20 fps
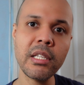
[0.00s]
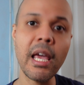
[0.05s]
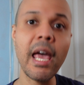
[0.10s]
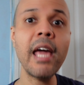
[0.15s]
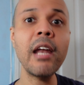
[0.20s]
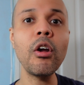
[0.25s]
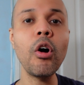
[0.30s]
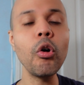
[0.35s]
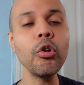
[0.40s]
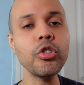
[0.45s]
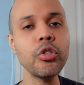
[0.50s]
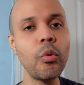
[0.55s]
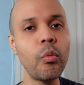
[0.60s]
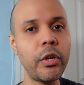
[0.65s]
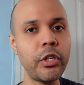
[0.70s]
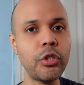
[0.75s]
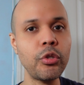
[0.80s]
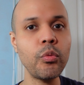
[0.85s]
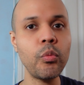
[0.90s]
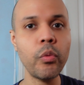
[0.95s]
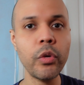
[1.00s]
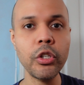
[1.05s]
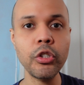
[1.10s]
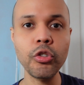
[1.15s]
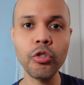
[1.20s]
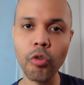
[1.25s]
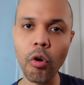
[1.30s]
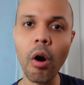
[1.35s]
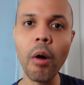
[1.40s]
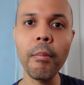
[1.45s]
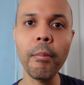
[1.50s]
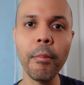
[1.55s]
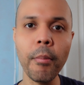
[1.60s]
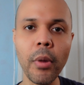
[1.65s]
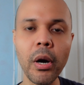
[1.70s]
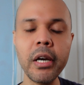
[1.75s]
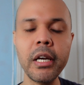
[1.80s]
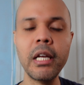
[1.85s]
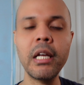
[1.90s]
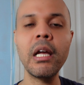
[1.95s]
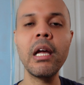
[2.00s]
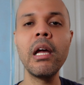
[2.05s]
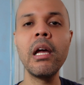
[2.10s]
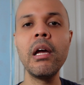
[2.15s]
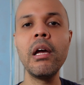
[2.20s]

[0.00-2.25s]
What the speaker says: and also when you withdraw money